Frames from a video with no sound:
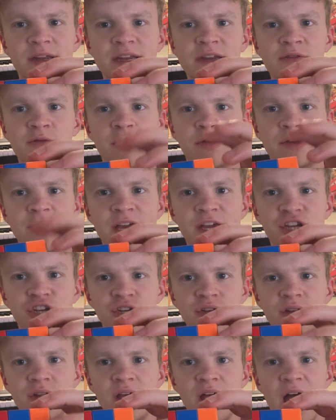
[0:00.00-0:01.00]
to need a
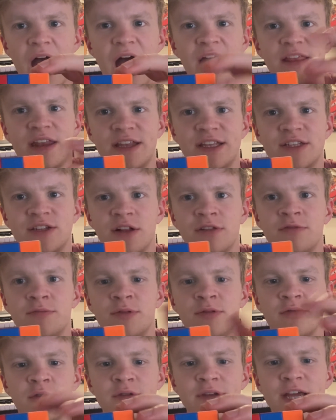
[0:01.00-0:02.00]
rotation, and then it's
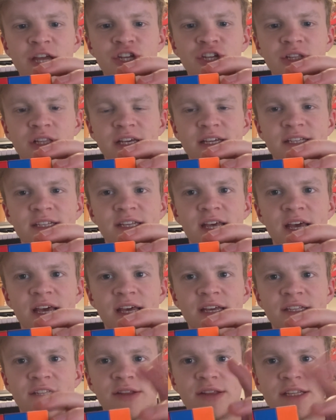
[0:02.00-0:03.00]
solvable rotationless.
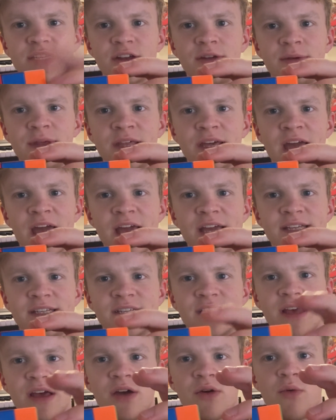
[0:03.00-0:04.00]
So this is going to be the
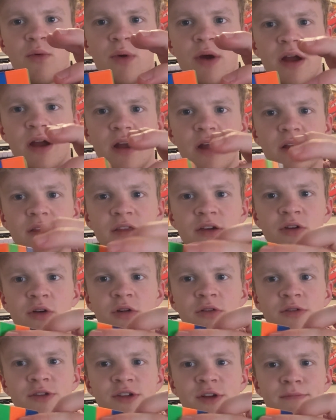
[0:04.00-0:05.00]
case where the
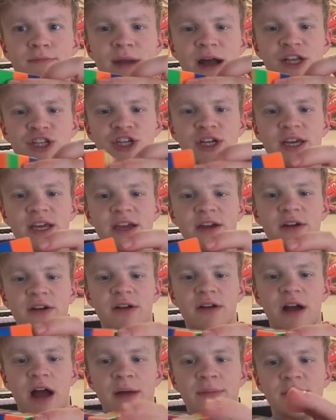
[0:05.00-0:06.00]
colors are matching here,
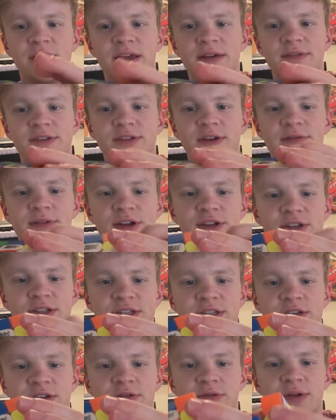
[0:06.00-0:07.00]
I believe. So if I just
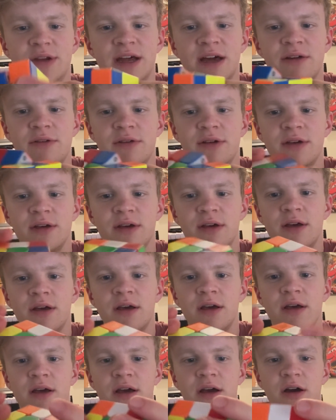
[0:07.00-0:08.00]
do it out,
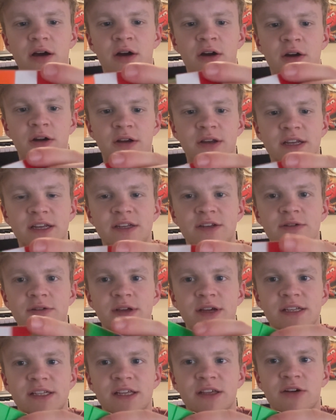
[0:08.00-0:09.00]
RD2, you
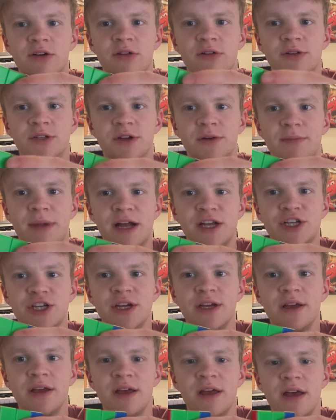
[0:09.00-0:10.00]
can see the colors are
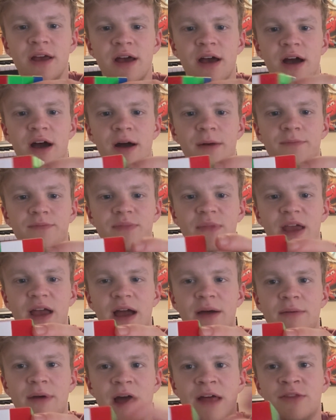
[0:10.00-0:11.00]
matching. Um,
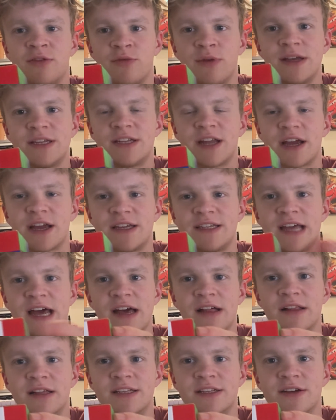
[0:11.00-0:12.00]
and the reason I could
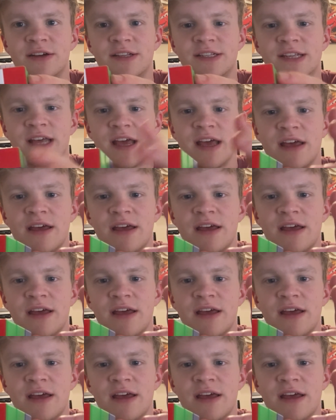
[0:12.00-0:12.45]
tell is because